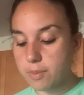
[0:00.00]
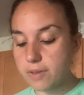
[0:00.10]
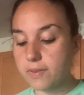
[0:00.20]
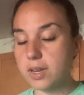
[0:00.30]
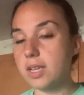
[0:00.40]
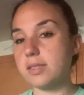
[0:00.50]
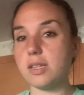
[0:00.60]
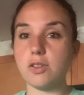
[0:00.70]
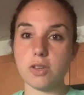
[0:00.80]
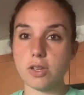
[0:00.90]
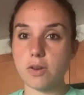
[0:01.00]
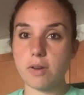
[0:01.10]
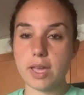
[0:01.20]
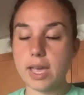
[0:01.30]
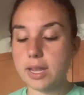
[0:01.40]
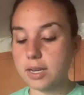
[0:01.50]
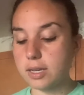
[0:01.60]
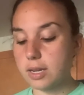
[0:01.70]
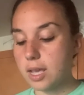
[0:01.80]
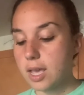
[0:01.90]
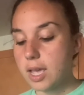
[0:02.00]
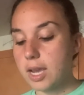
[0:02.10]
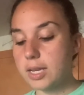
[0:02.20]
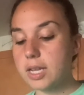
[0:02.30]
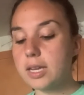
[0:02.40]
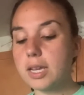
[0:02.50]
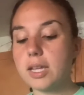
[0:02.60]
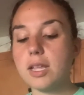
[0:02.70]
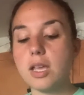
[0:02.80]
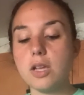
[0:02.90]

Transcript: If it is, then you can go ahead and eat it.